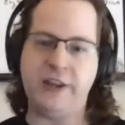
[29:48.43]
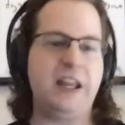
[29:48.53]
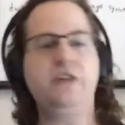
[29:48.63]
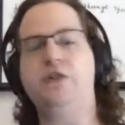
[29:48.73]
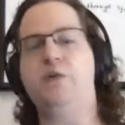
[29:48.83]
and the
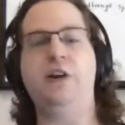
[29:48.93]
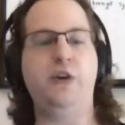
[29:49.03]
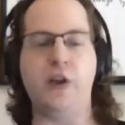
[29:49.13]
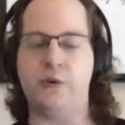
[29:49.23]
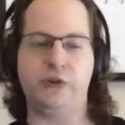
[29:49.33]
easiest way to
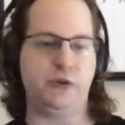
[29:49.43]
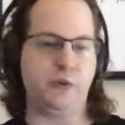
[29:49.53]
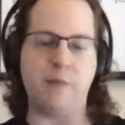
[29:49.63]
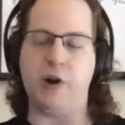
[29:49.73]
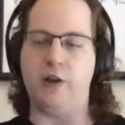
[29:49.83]
do that was
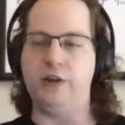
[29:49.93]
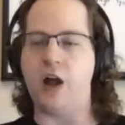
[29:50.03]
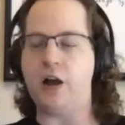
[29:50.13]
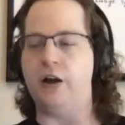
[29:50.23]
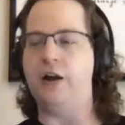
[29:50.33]
just wrap it all in
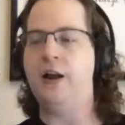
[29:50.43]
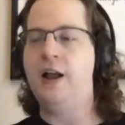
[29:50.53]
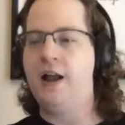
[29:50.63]
Docker.